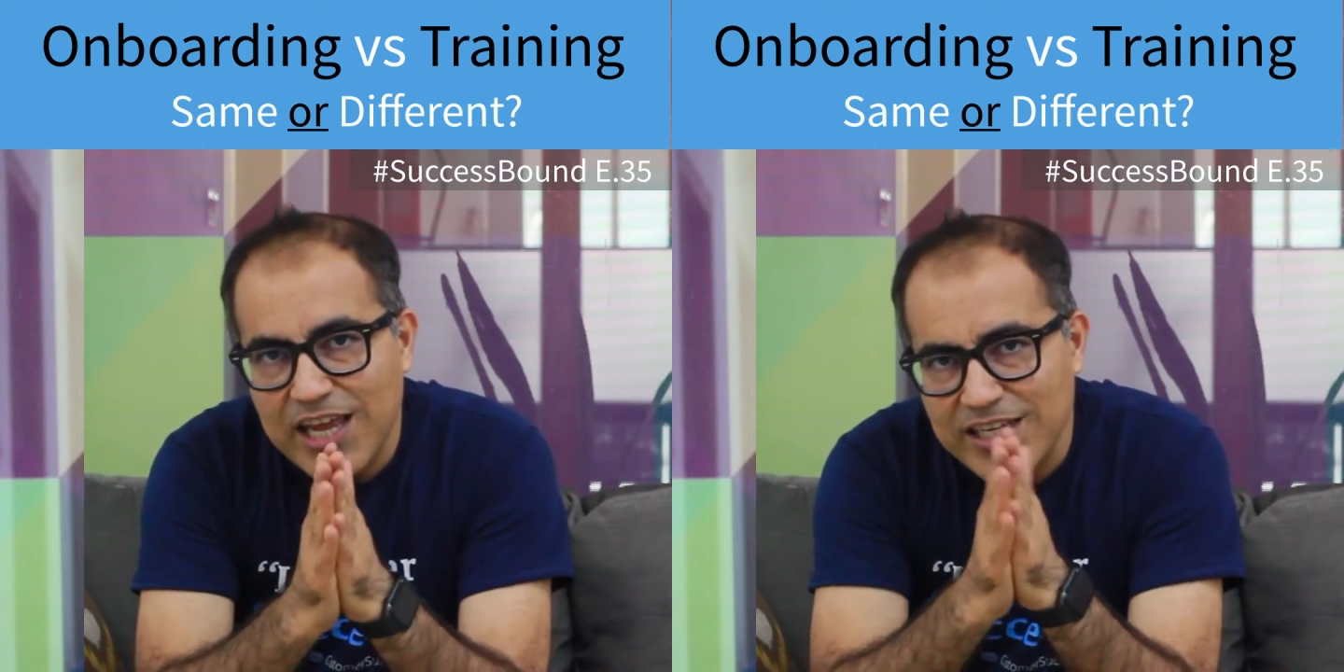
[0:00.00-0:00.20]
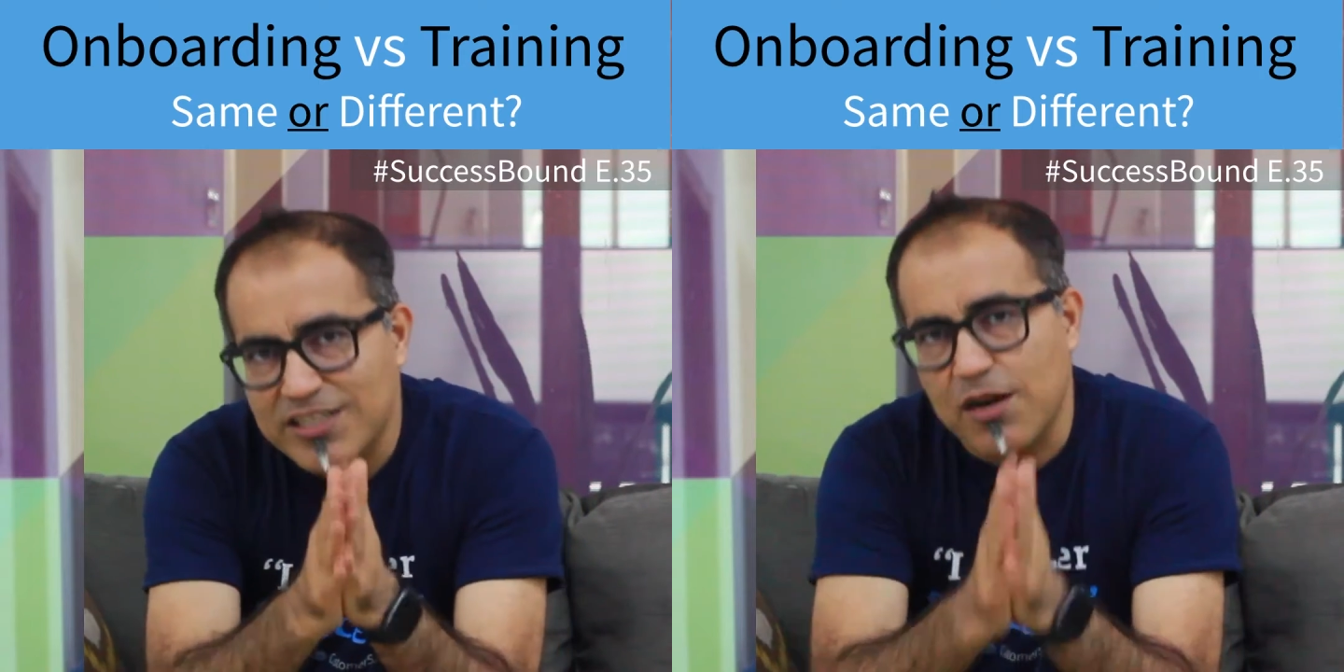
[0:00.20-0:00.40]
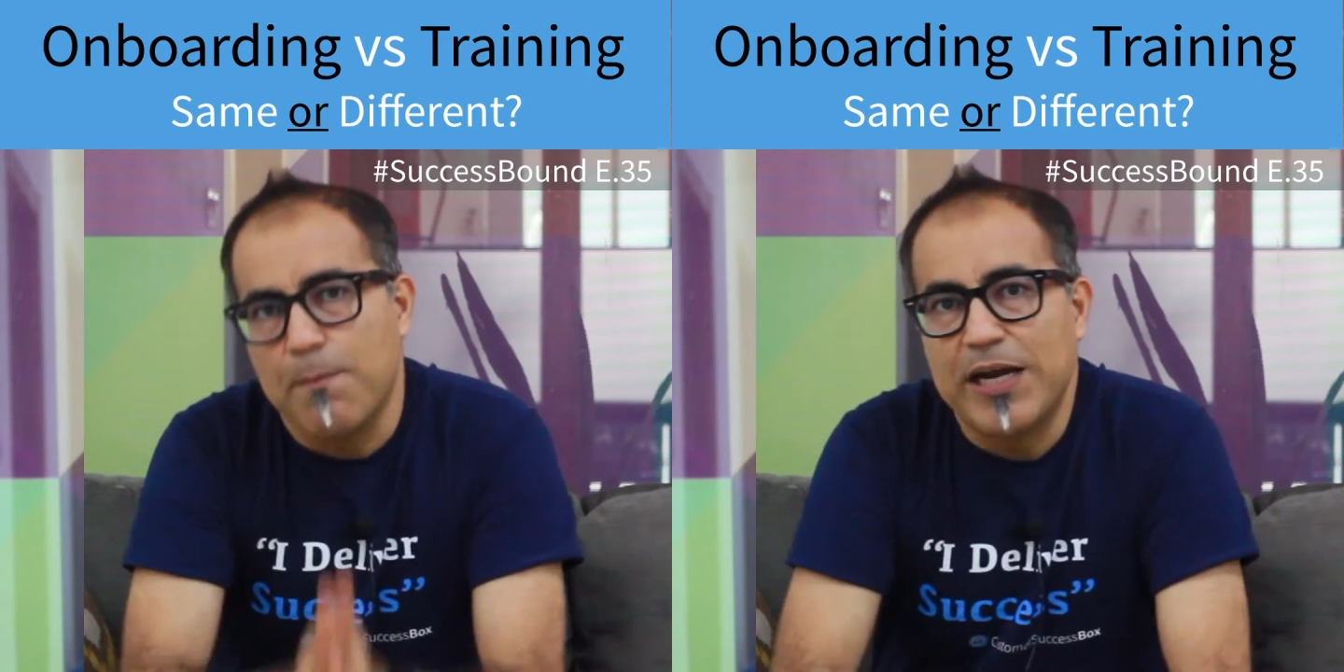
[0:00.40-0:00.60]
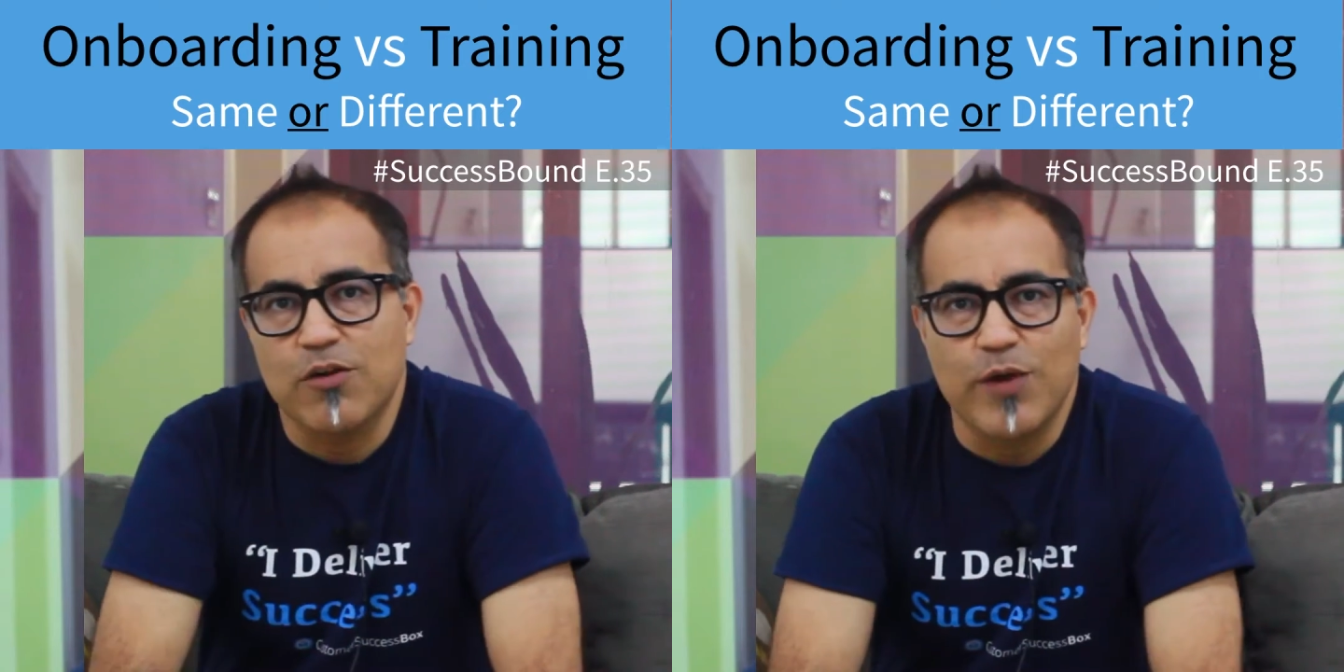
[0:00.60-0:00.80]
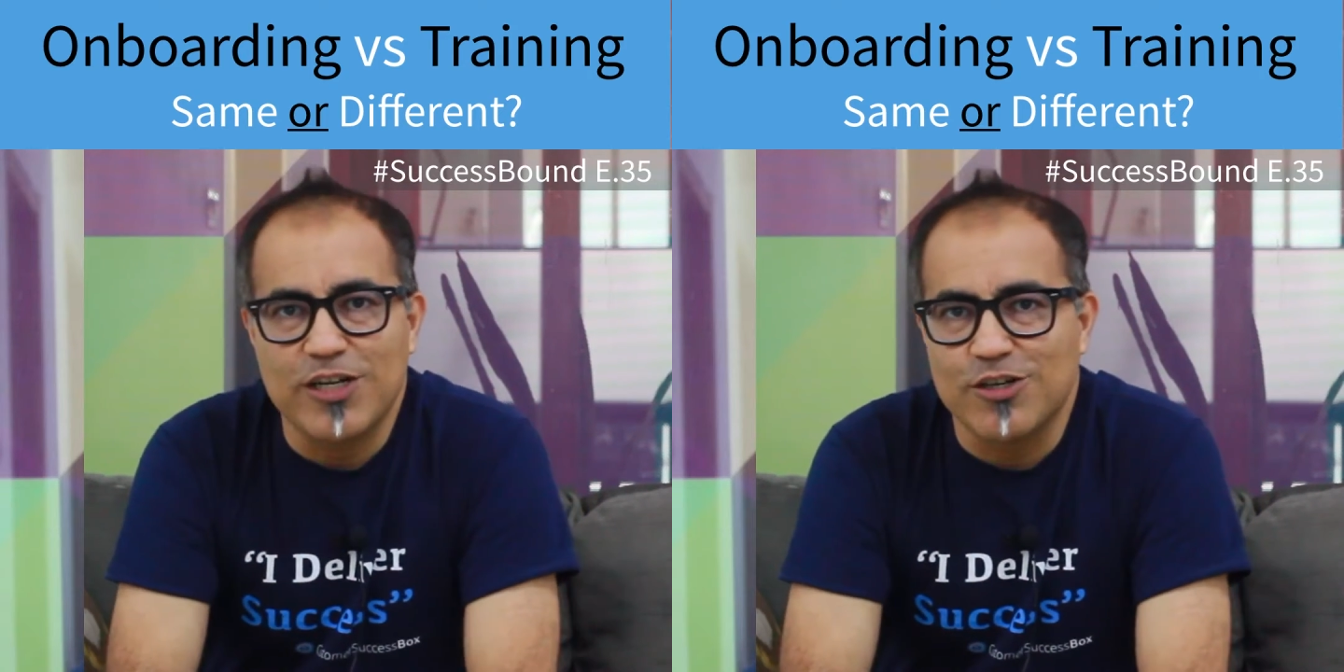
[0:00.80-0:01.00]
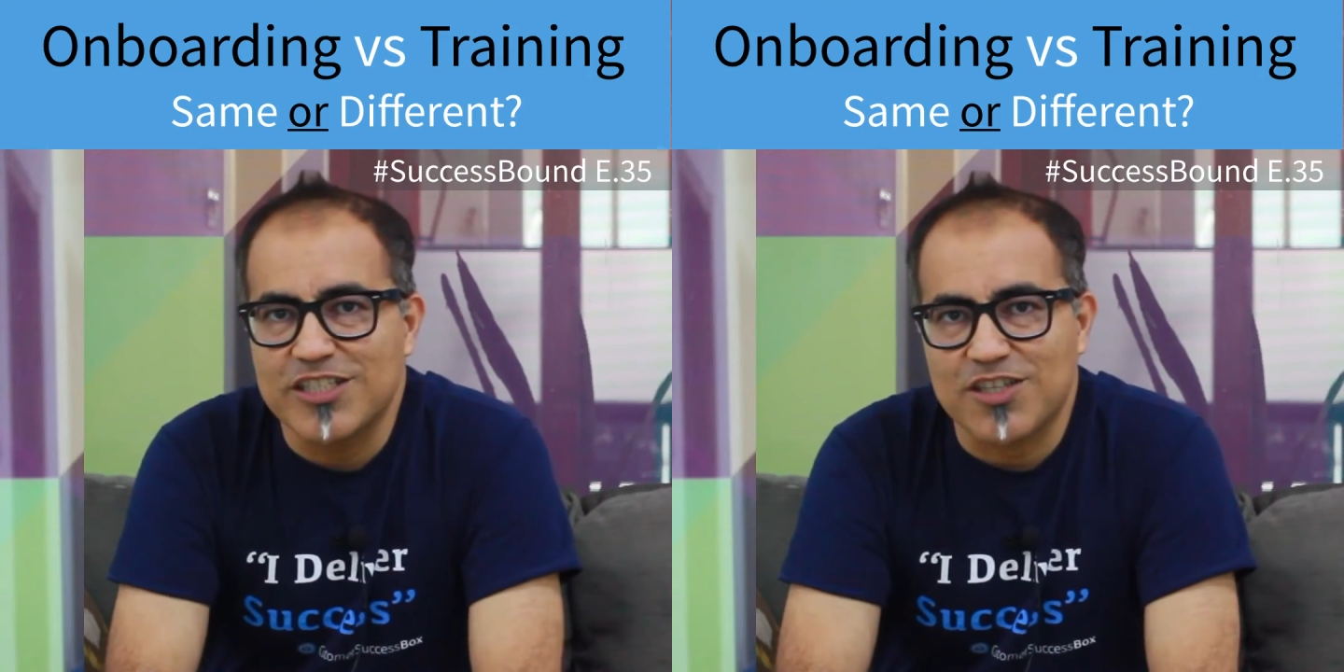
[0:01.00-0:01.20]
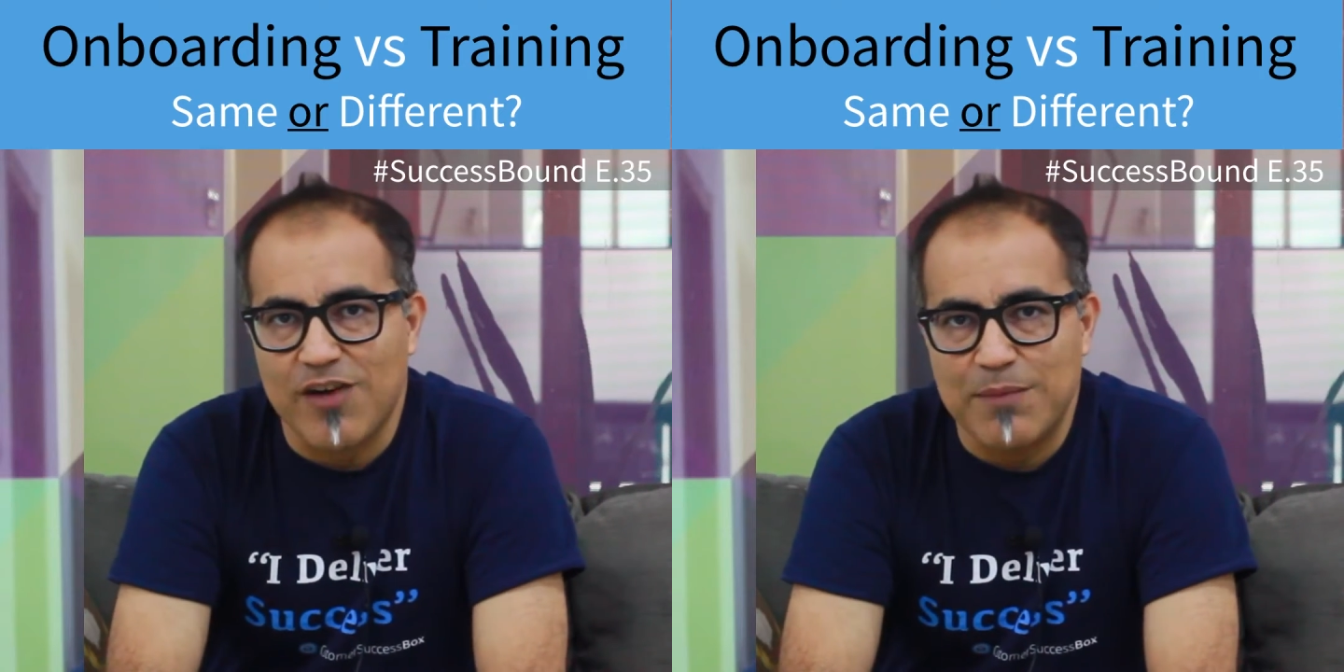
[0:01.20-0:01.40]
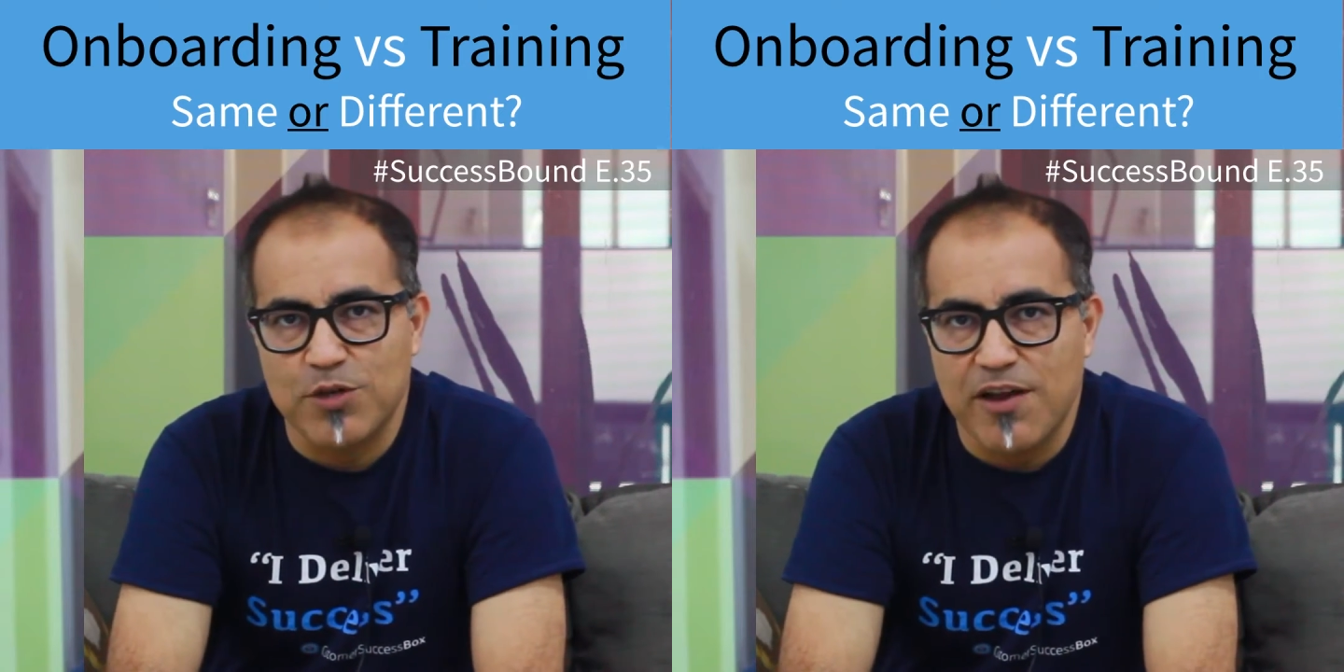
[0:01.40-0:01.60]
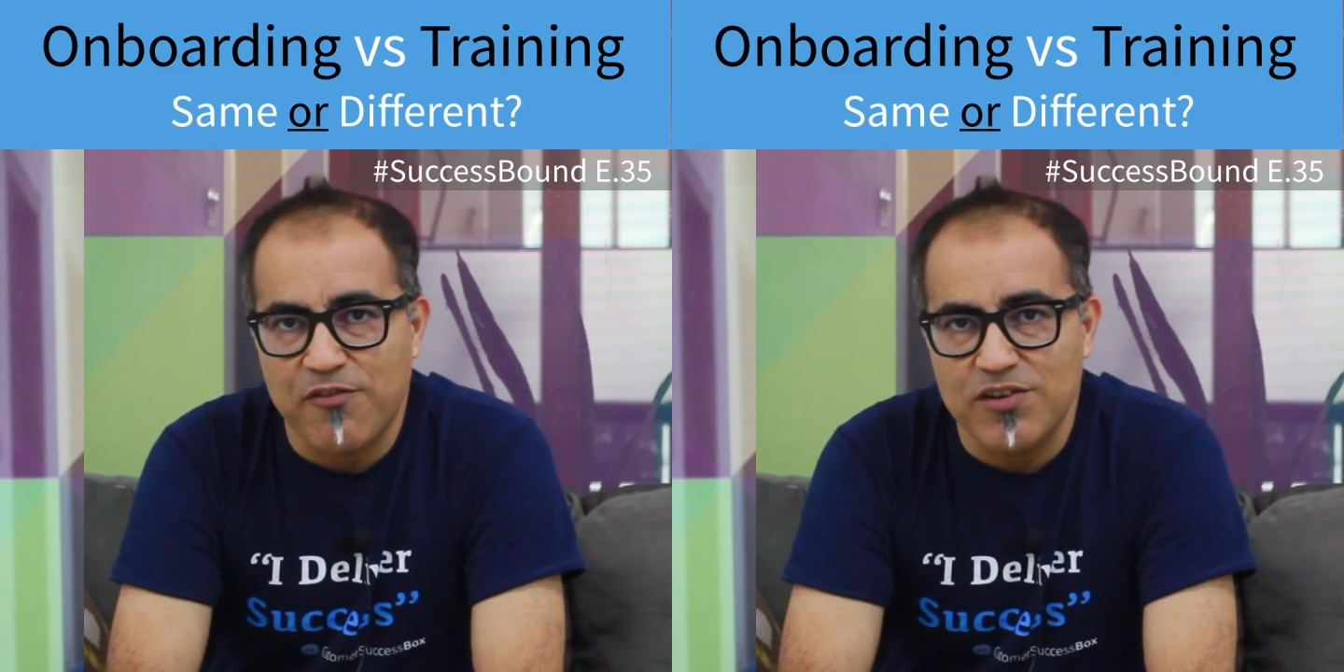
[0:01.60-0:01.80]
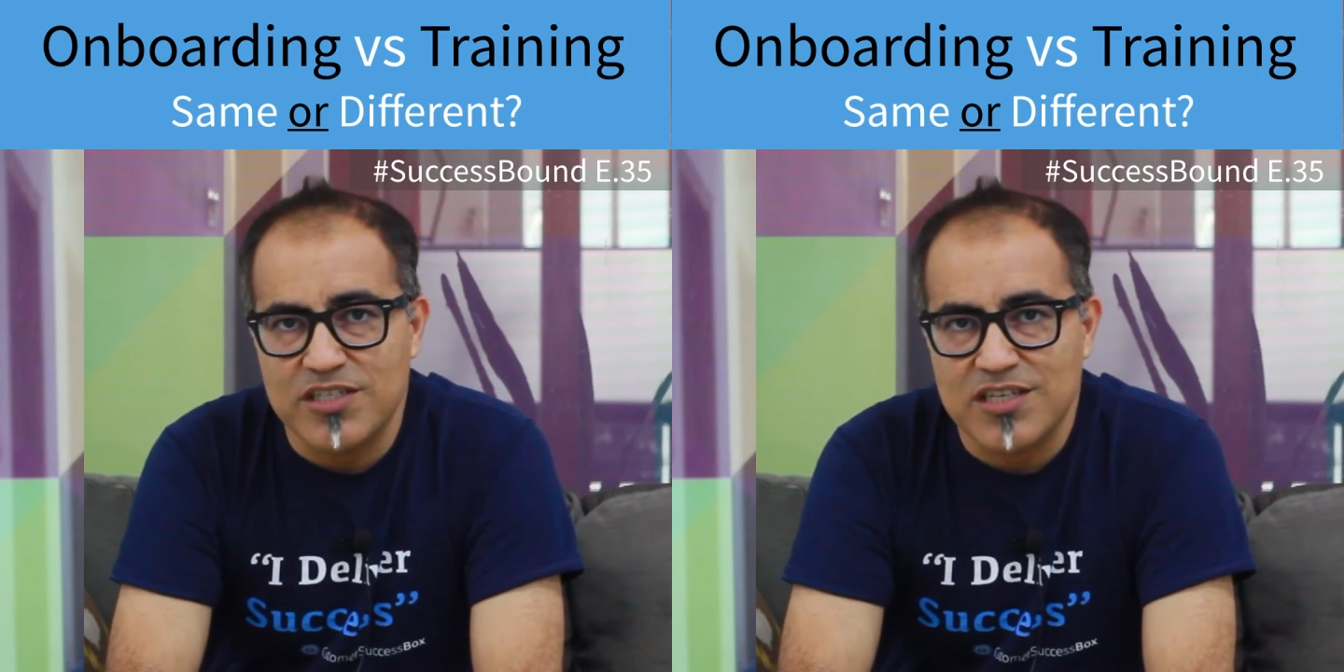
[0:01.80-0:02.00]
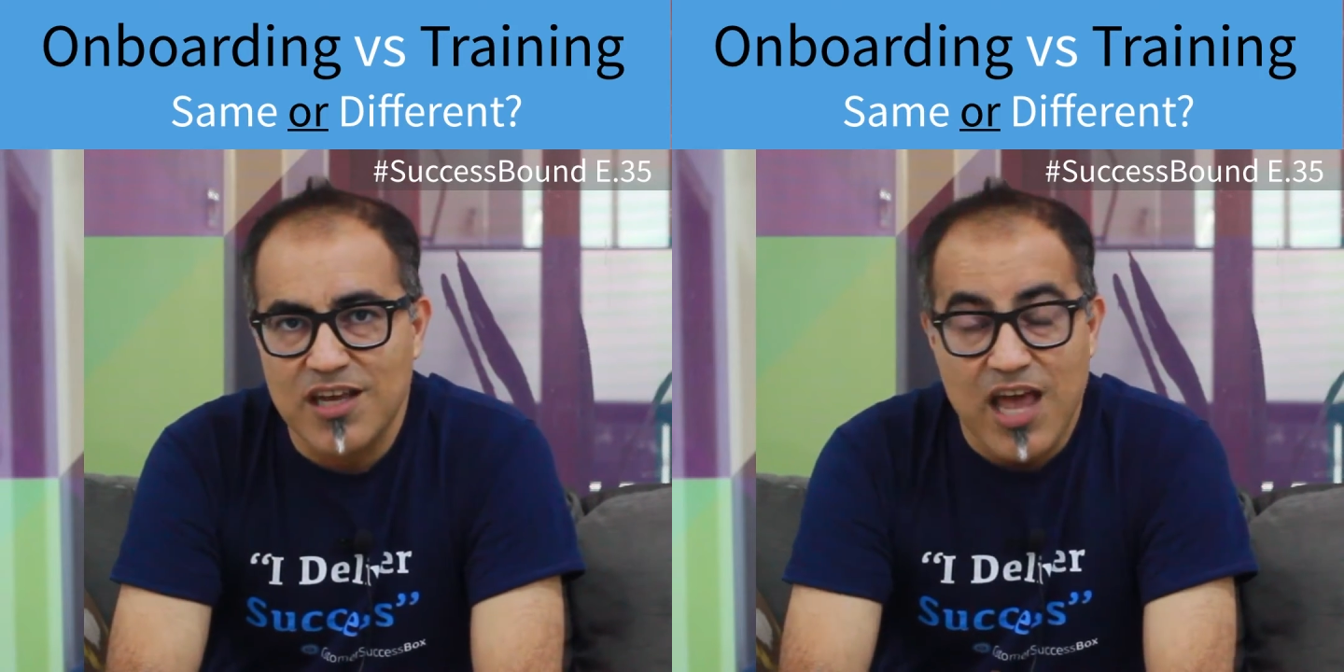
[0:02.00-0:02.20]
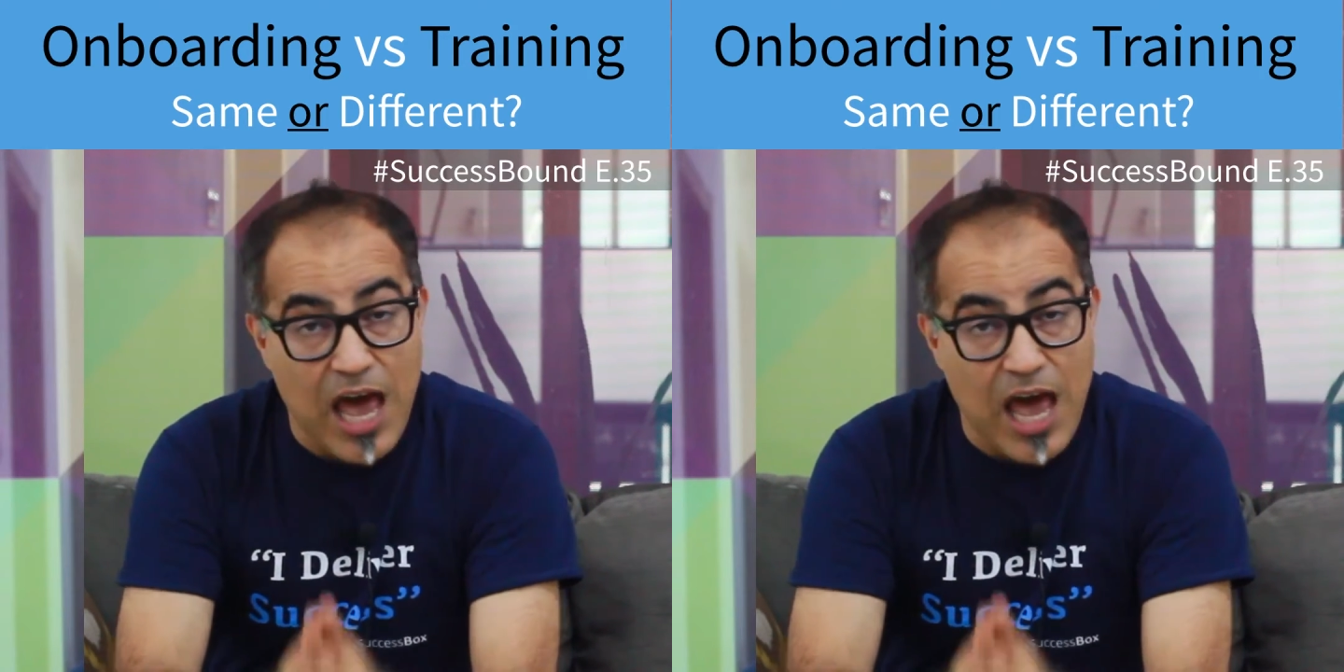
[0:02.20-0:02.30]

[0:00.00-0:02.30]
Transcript: Is there a better way to describe the difference?